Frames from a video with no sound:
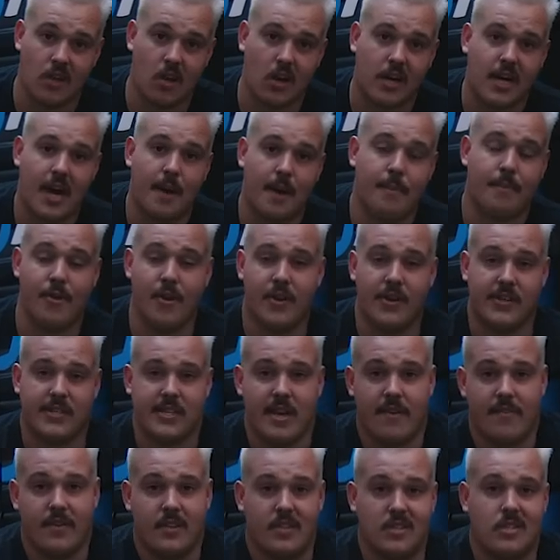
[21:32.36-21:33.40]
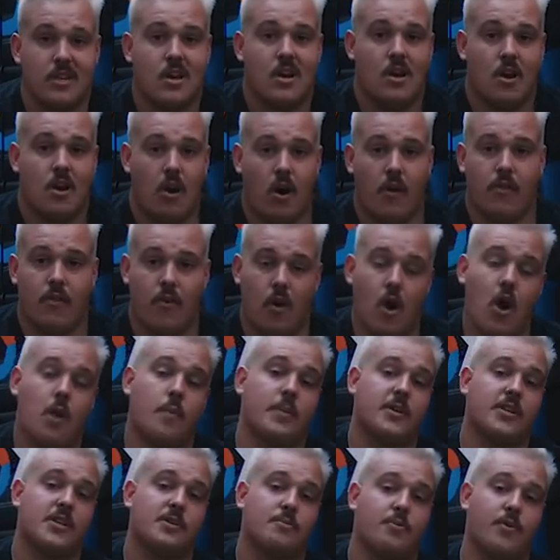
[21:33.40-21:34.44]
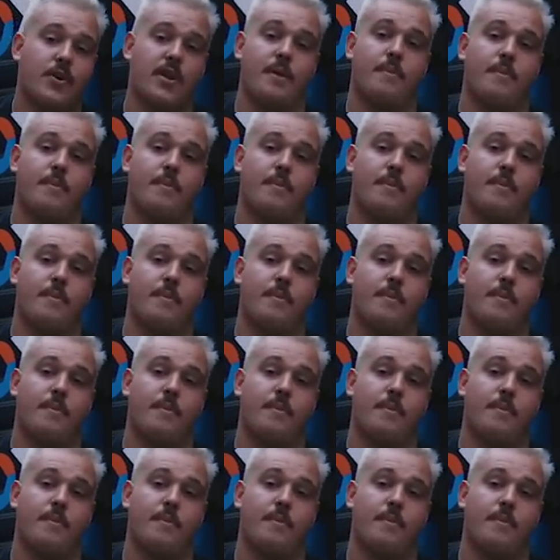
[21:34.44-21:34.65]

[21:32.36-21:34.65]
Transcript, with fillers: lock up 37s on the road which is pretty